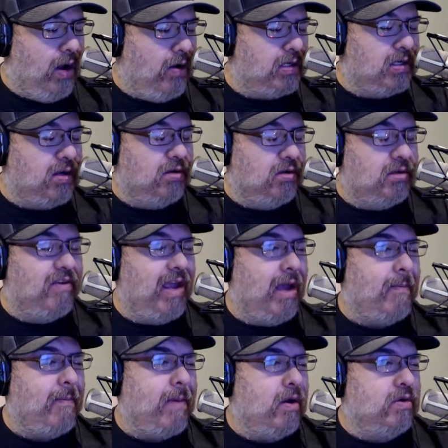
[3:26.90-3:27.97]
are exclusively
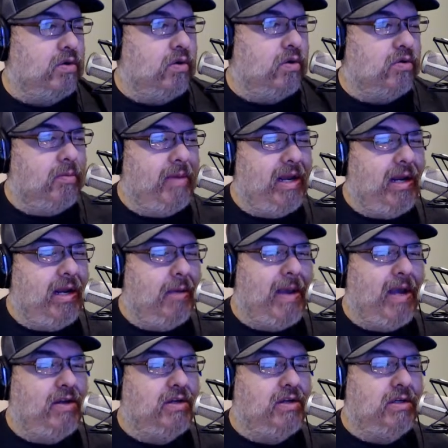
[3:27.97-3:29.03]
up on our social media
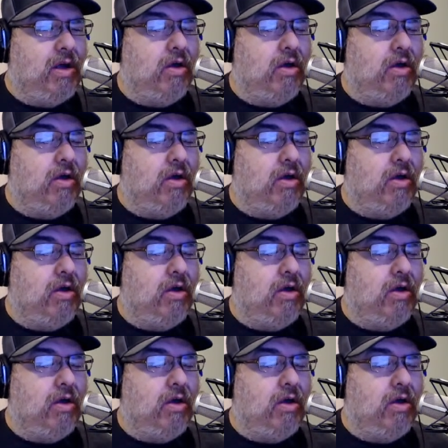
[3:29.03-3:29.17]
pages.